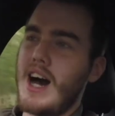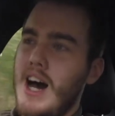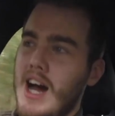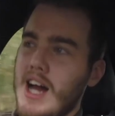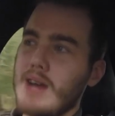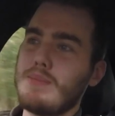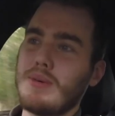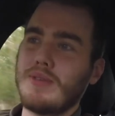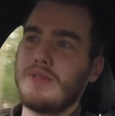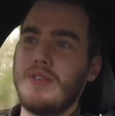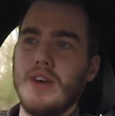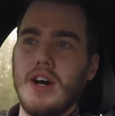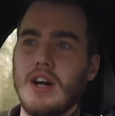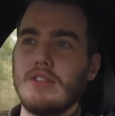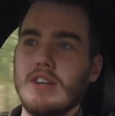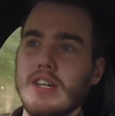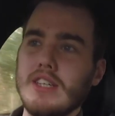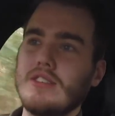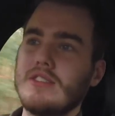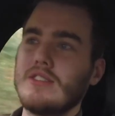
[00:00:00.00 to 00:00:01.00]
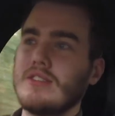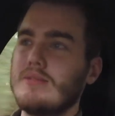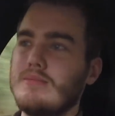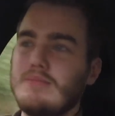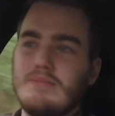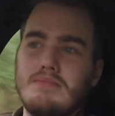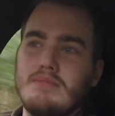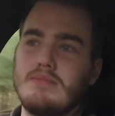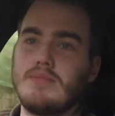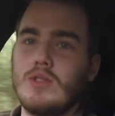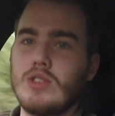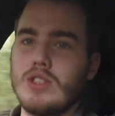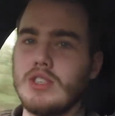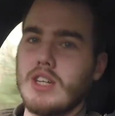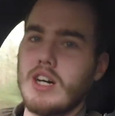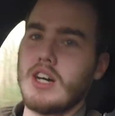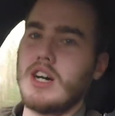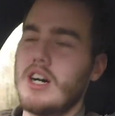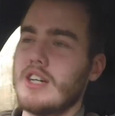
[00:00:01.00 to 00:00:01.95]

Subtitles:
I prefer it to the